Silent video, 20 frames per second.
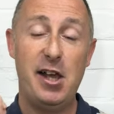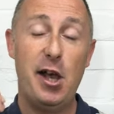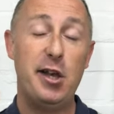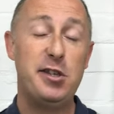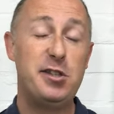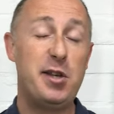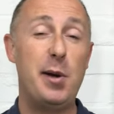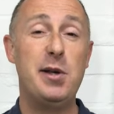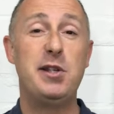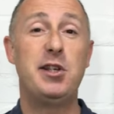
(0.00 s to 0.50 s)

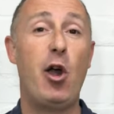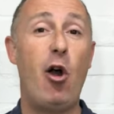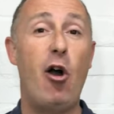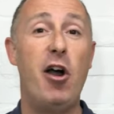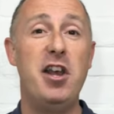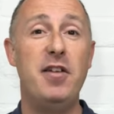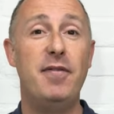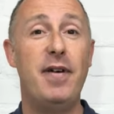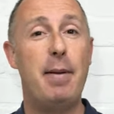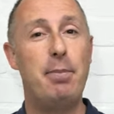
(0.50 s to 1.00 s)
So it's
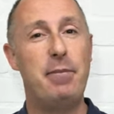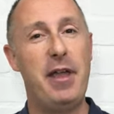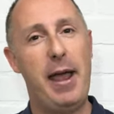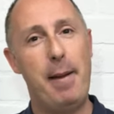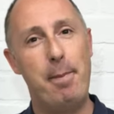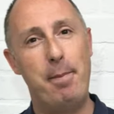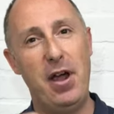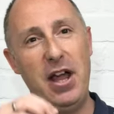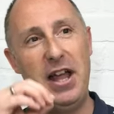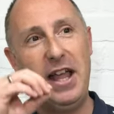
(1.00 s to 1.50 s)
kind of up there,
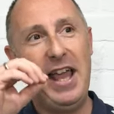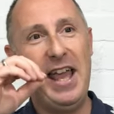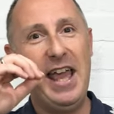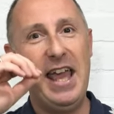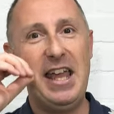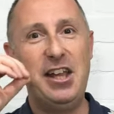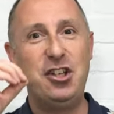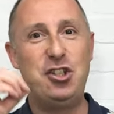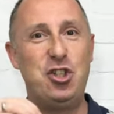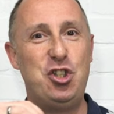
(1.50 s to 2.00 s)
but
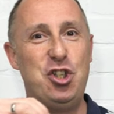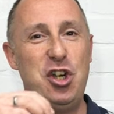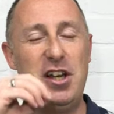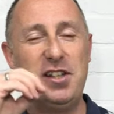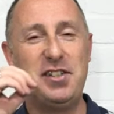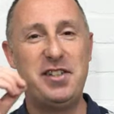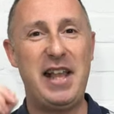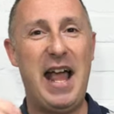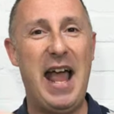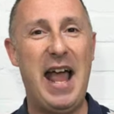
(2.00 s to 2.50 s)
it
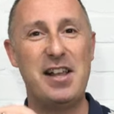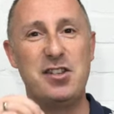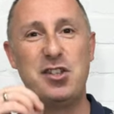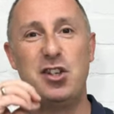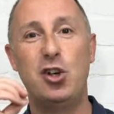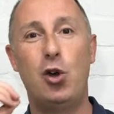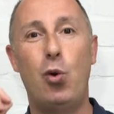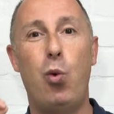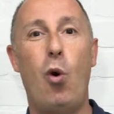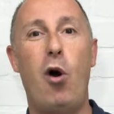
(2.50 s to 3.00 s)
just
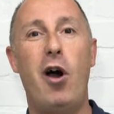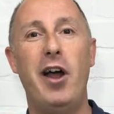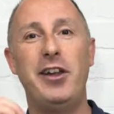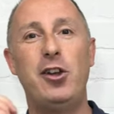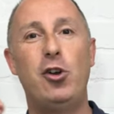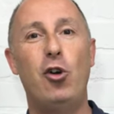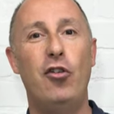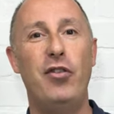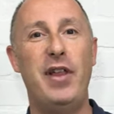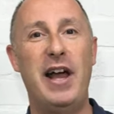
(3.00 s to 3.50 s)
hasn't quite
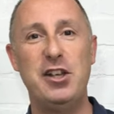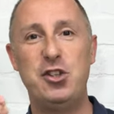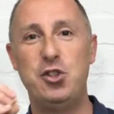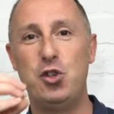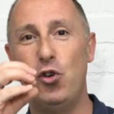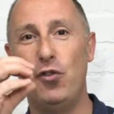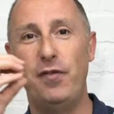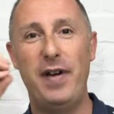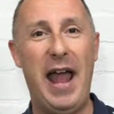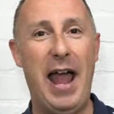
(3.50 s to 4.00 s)
got that
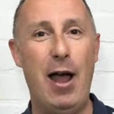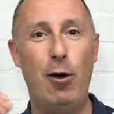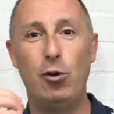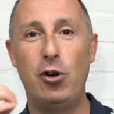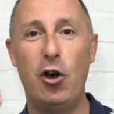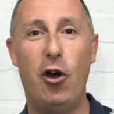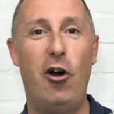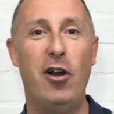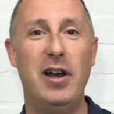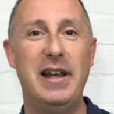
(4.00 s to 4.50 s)
sort of
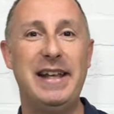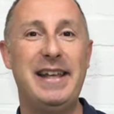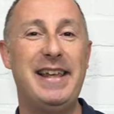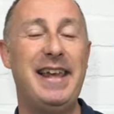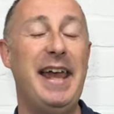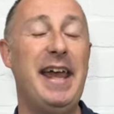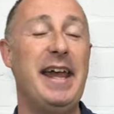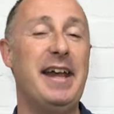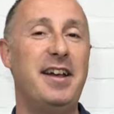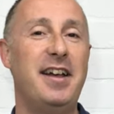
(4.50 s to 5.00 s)
alcoholic
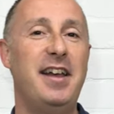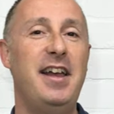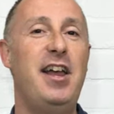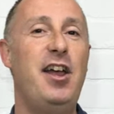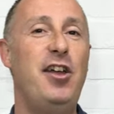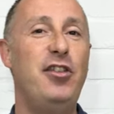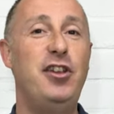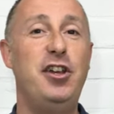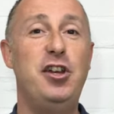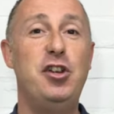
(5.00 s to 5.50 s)
kick
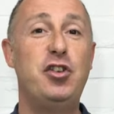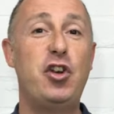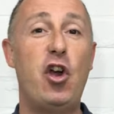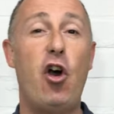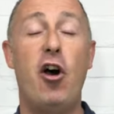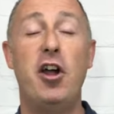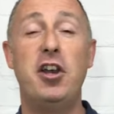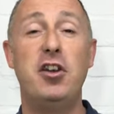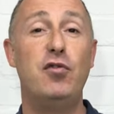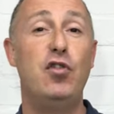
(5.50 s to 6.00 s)
that you'd
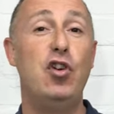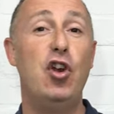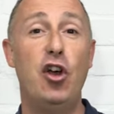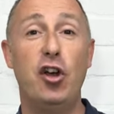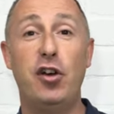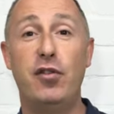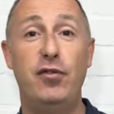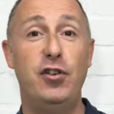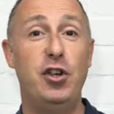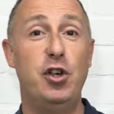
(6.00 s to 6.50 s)
kind of look
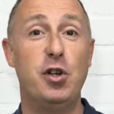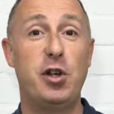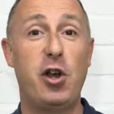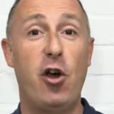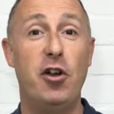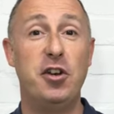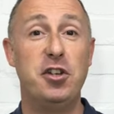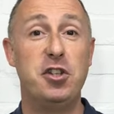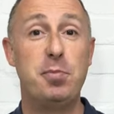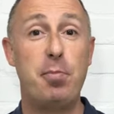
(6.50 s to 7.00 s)
for your
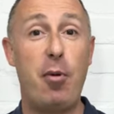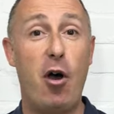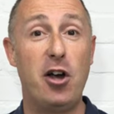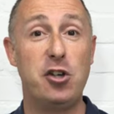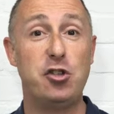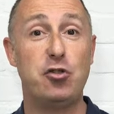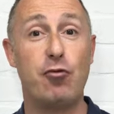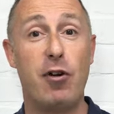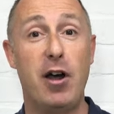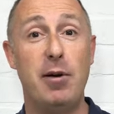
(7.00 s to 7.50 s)
kind of
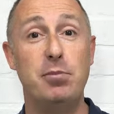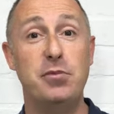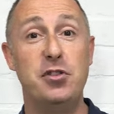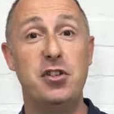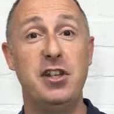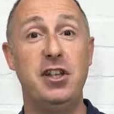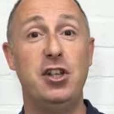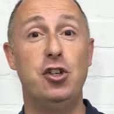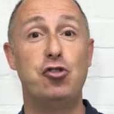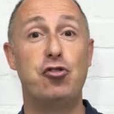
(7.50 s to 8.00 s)
spiced rums
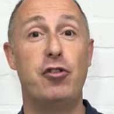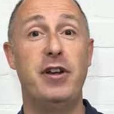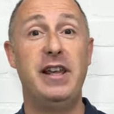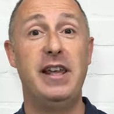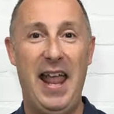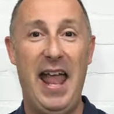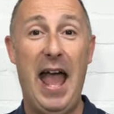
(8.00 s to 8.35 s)
that you're drinking.